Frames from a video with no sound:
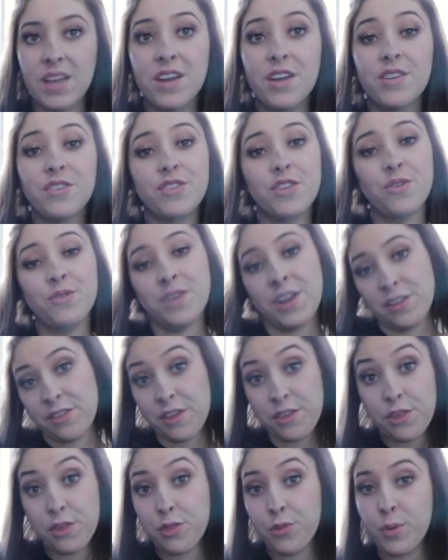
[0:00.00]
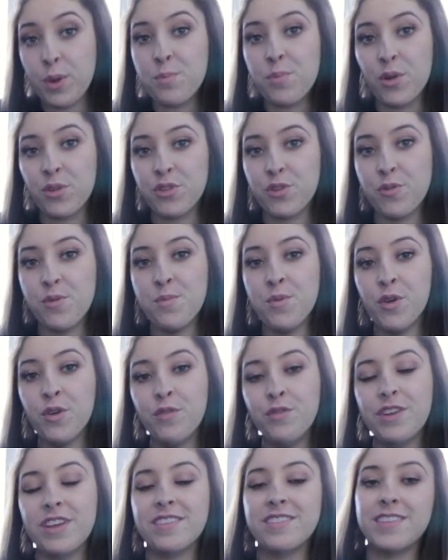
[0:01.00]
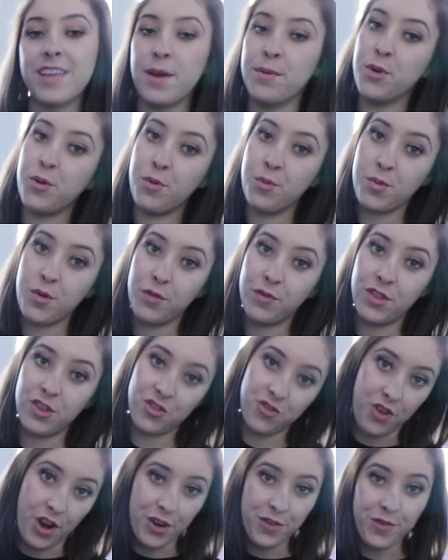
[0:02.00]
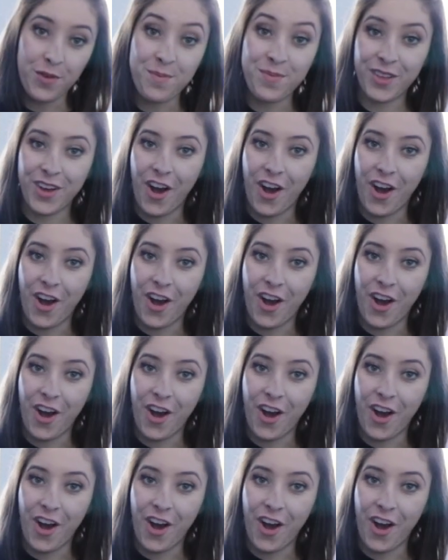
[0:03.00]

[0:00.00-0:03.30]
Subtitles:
So now that the three bolts are removed, it's time to remove the strut from the